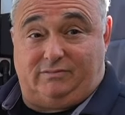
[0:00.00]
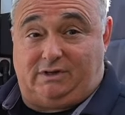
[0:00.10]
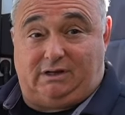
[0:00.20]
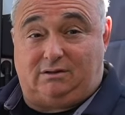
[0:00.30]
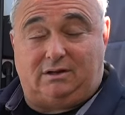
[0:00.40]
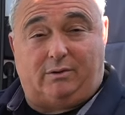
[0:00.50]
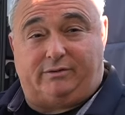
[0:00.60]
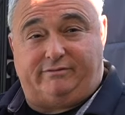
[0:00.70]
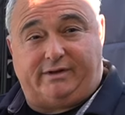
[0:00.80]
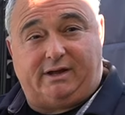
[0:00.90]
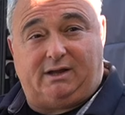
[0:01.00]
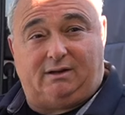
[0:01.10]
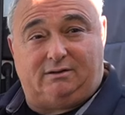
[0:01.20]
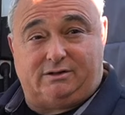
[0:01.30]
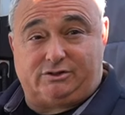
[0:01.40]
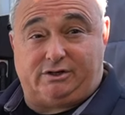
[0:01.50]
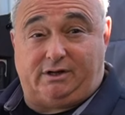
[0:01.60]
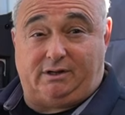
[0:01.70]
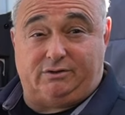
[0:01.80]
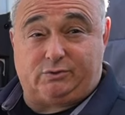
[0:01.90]
It can go in a van, a
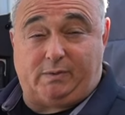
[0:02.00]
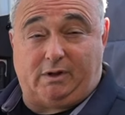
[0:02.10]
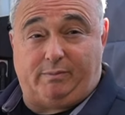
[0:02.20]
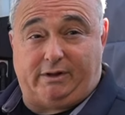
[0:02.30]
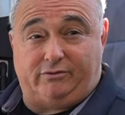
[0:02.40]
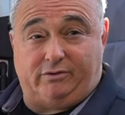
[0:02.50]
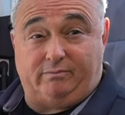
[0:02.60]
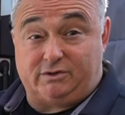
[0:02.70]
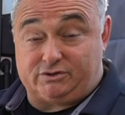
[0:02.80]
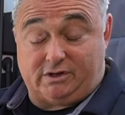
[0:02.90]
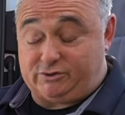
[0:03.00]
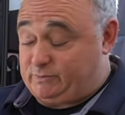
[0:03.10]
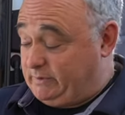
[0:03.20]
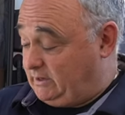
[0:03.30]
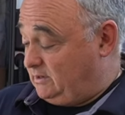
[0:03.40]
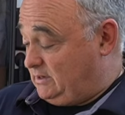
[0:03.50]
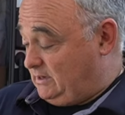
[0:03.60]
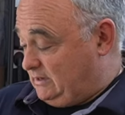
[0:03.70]
shed, a spare bedroom. There's no smell.